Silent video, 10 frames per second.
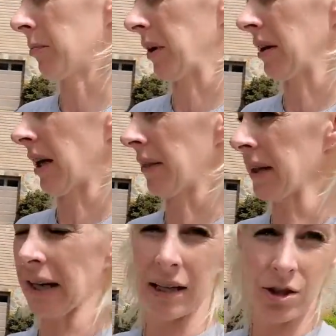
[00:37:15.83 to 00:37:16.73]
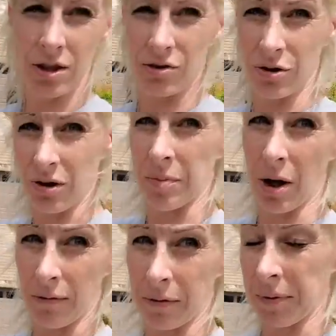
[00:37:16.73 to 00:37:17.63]
but I think I could just drill them
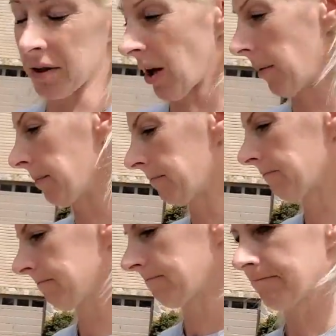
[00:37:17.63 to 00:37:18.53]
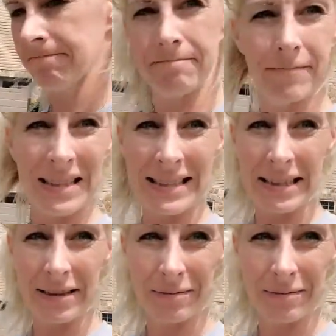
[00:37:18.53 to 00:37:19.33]
all from the top. Let's see.